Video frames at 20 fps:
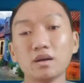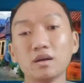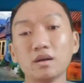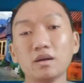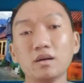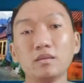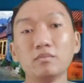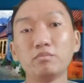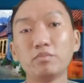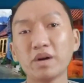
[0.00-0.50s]

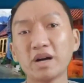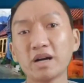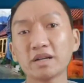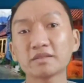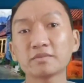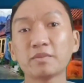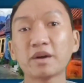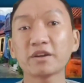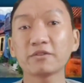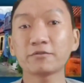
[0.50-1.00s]

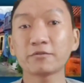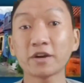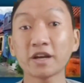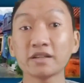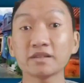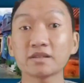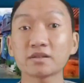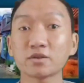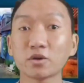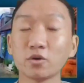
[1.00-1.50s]
But my
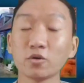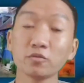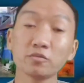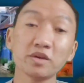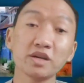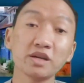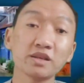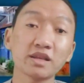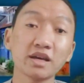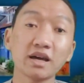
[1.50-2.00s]
friends told
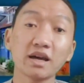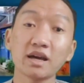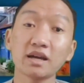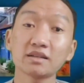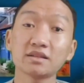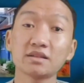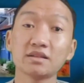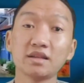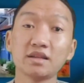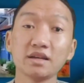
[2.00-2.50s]
me
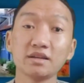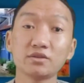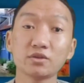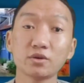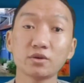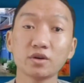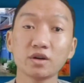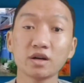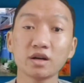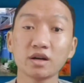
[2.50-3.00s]
that
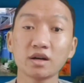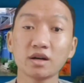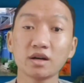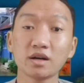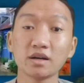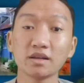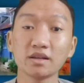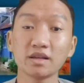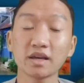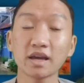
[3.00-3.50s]

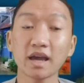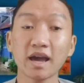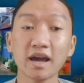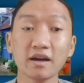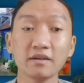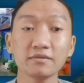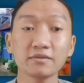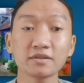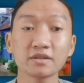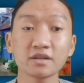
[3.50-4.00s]
they
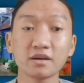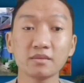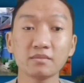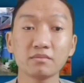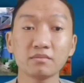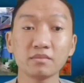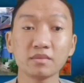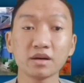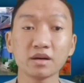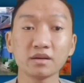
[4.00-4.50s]
have
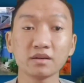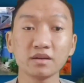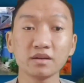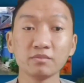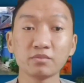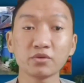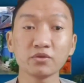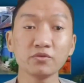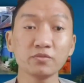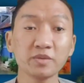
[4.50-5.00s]
some
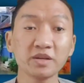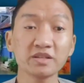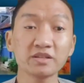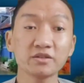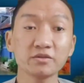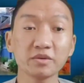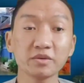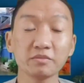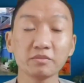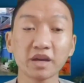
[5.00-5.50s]
improvements
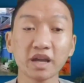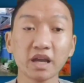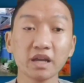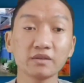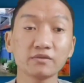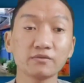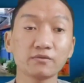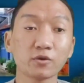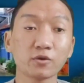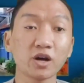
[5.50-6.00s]
to be made
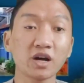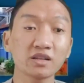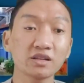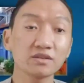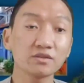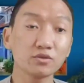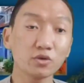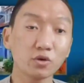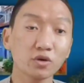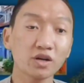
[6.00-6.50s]
for other
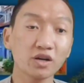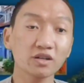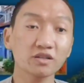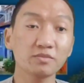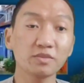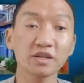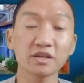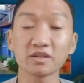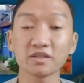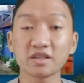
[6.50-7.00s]
Dongkaks,
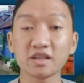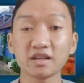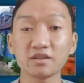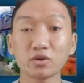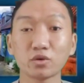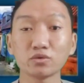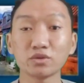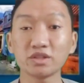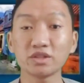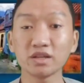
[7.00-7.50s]
because they
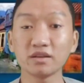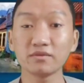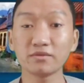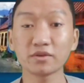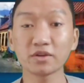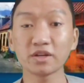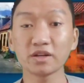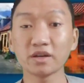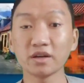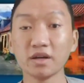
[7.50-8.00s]
don't
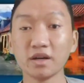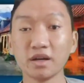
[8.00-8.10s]
deliver